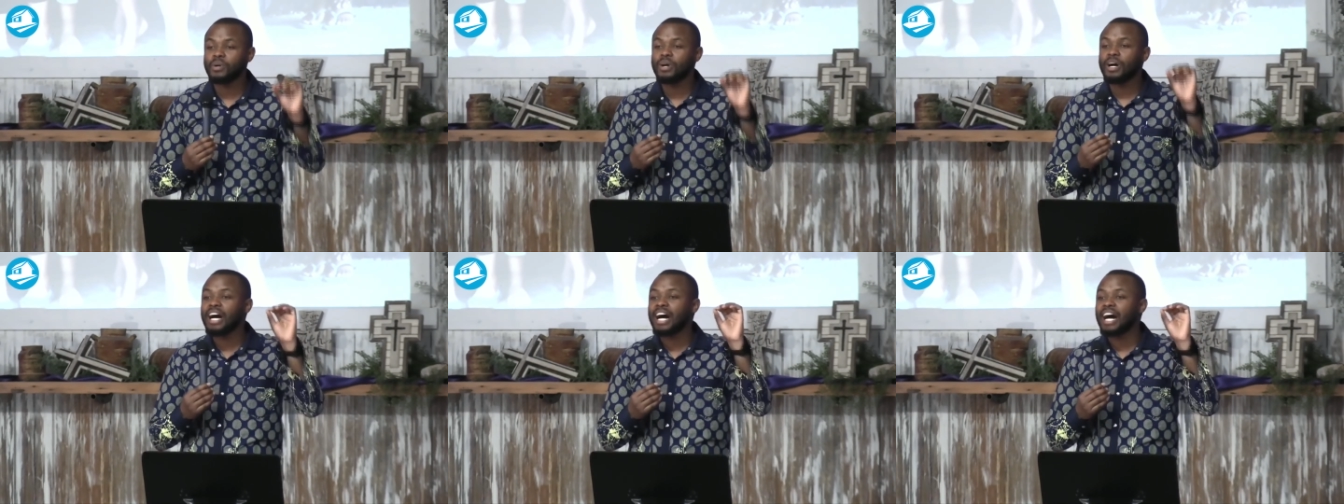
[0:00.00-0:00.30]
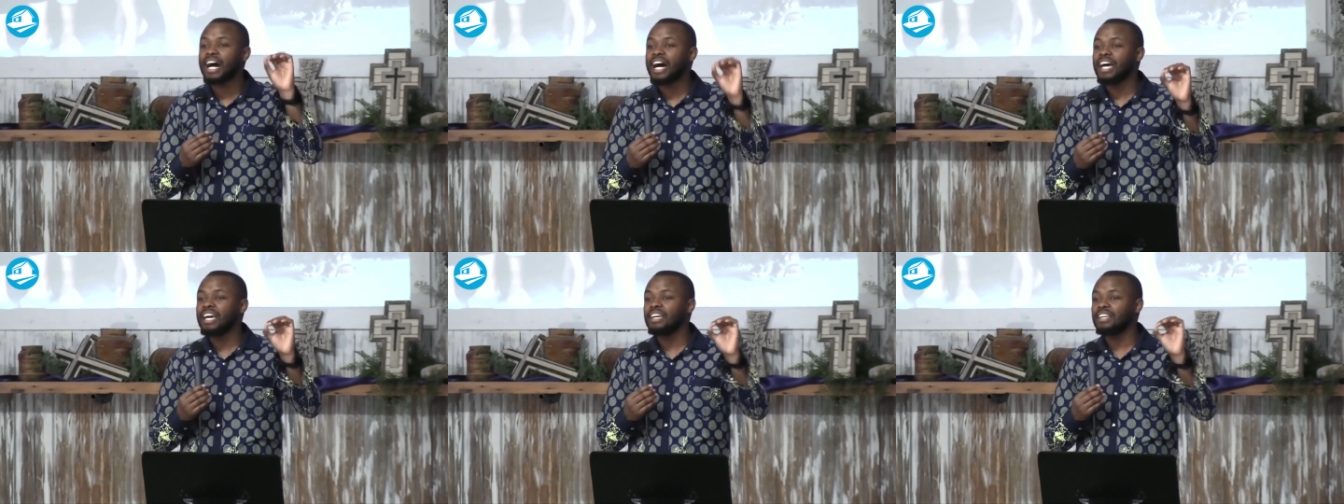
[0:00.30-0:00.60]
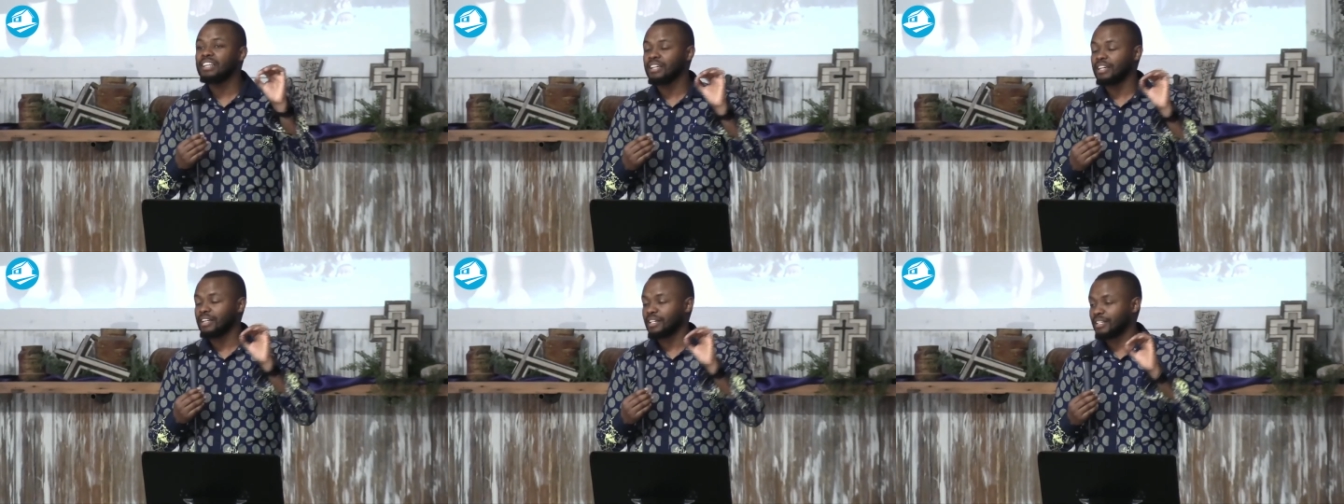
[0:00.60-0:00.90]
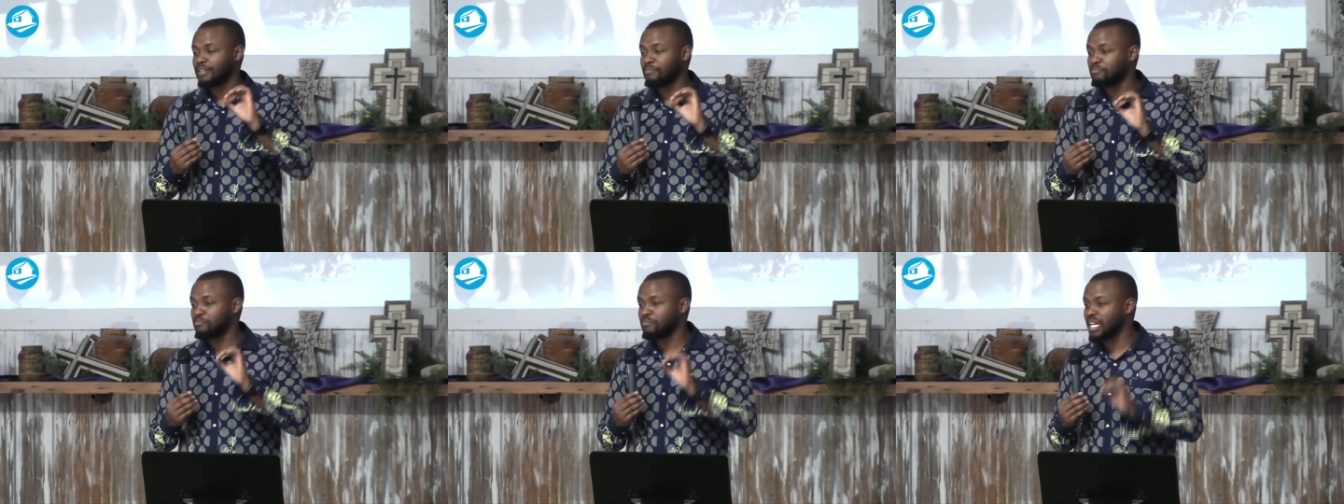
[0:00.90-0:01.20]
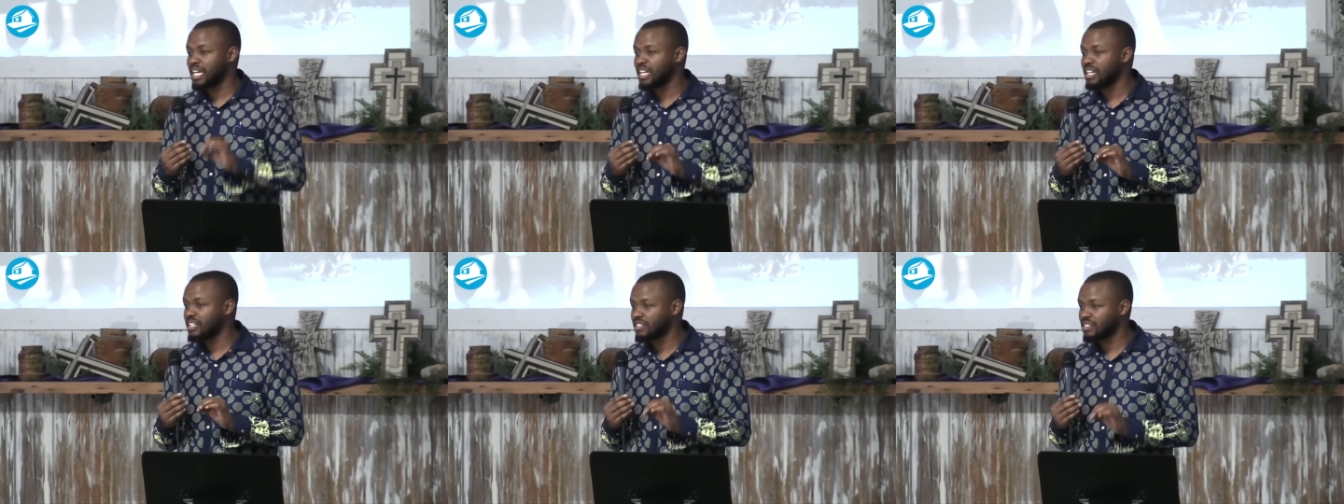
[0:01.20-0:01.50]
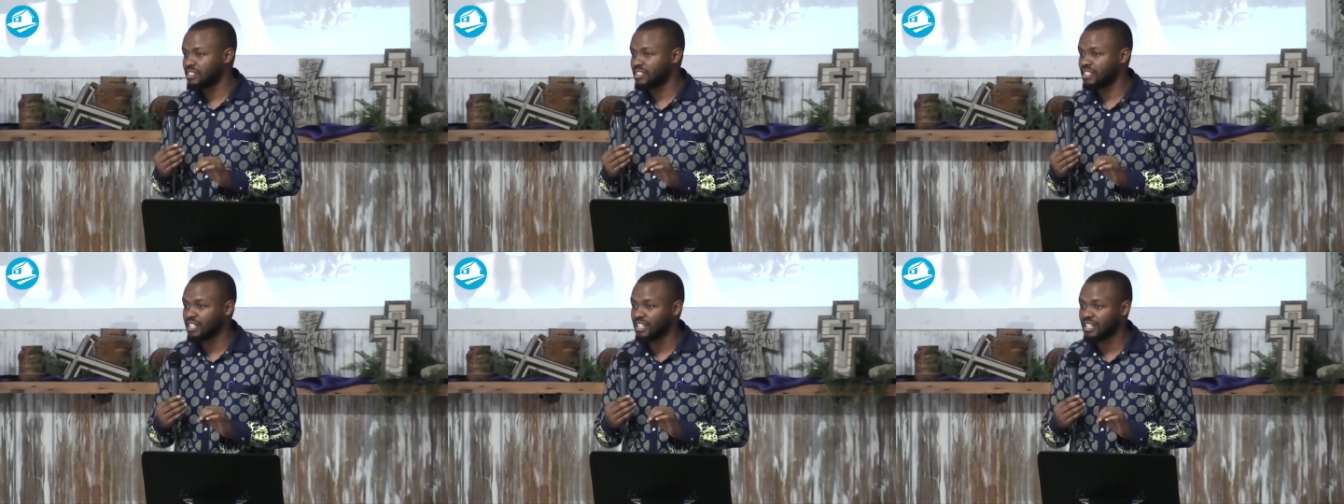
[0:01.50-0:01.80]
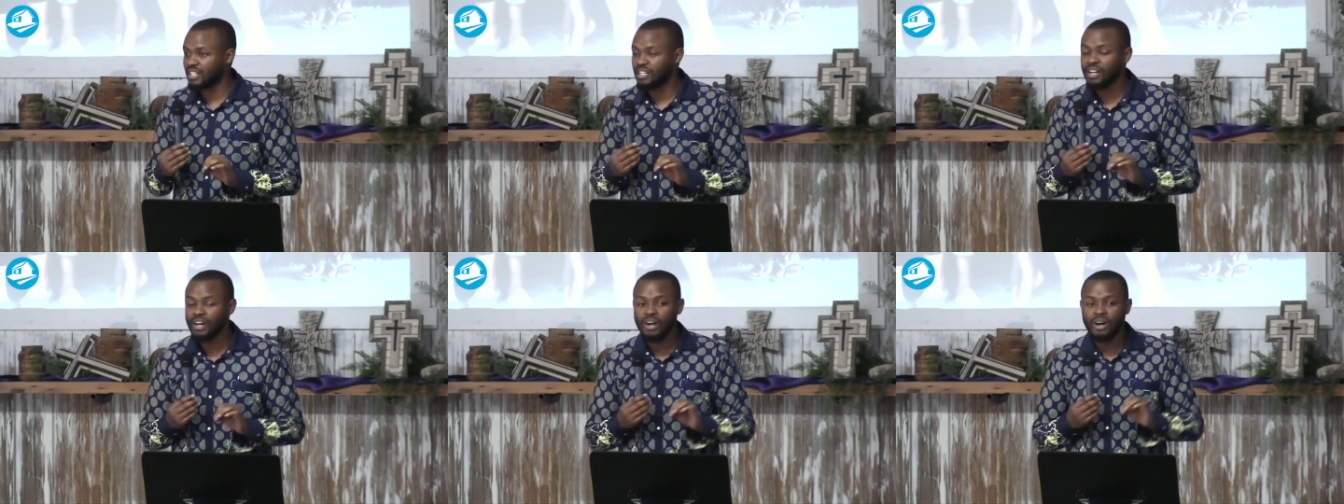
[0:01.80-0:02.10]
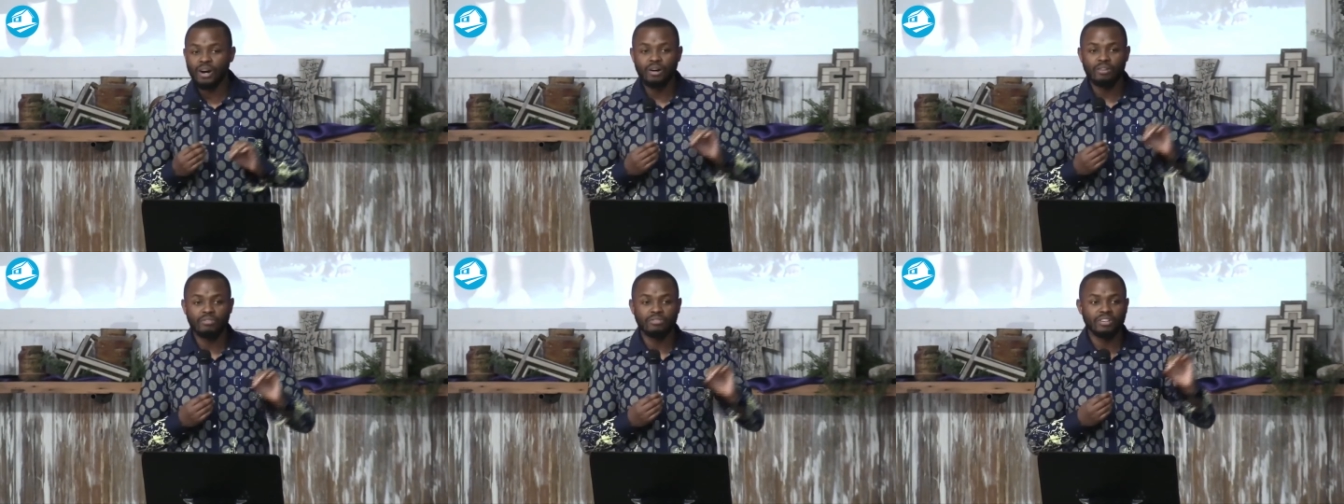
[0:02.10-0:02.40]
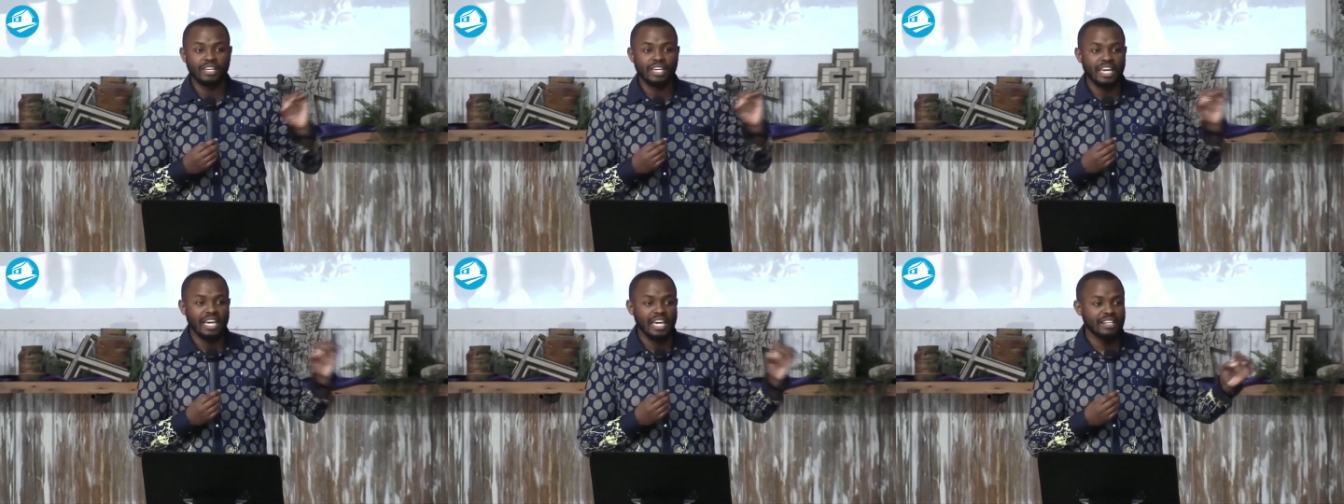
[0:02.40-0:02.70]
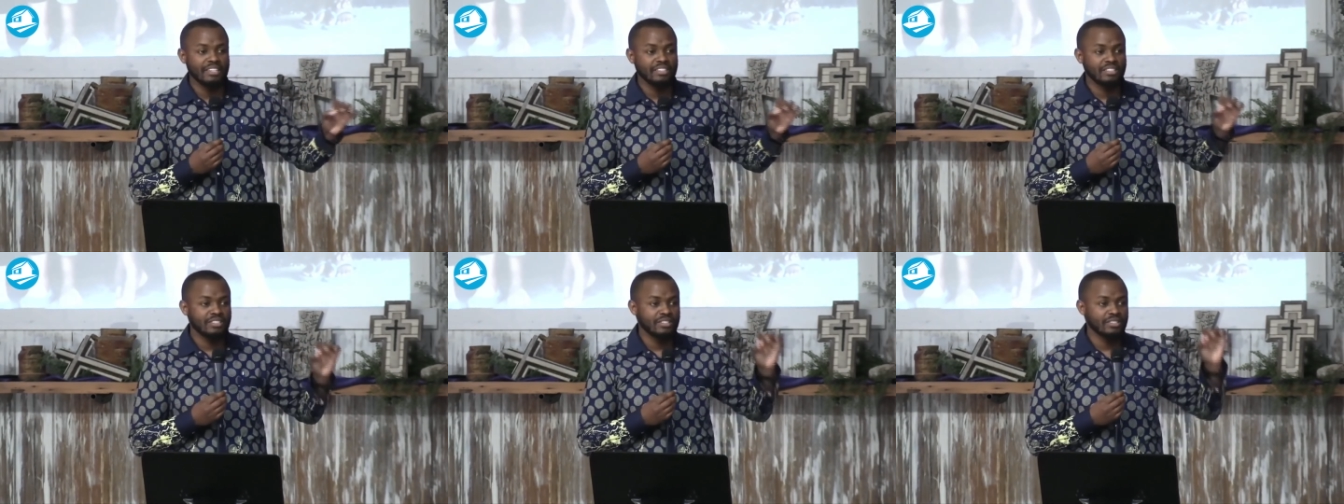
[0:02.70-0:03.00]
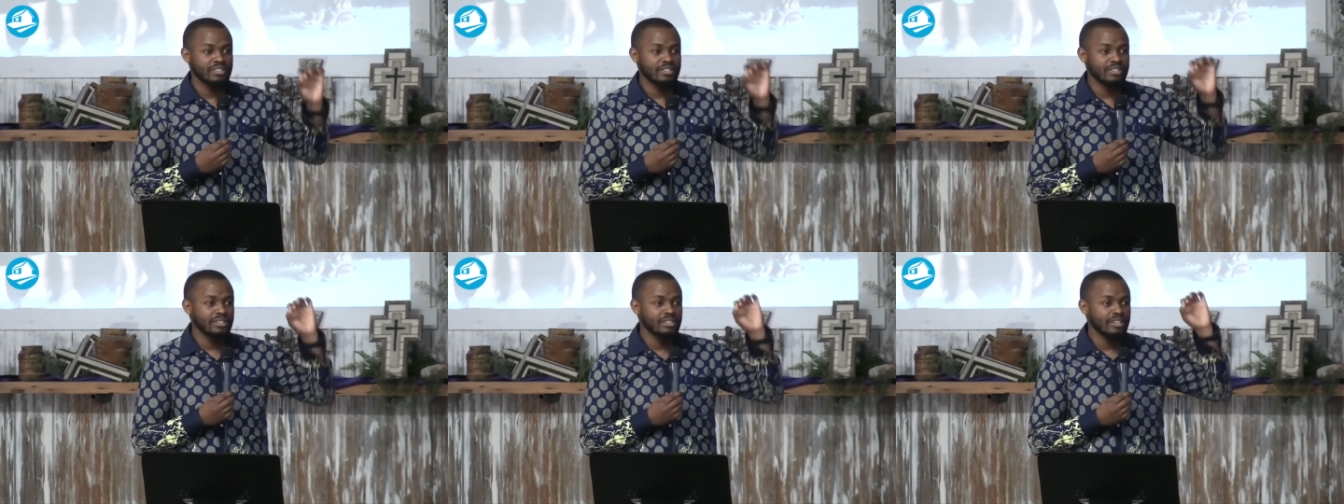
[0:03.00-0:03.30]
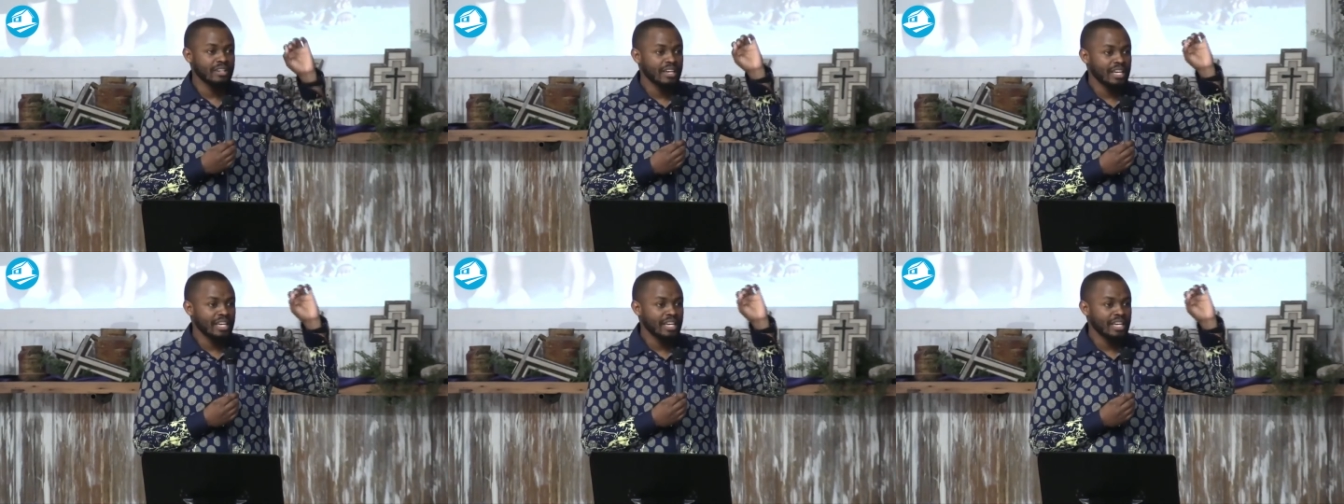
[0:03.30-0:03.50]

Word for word: are hiding the medicine of cancer,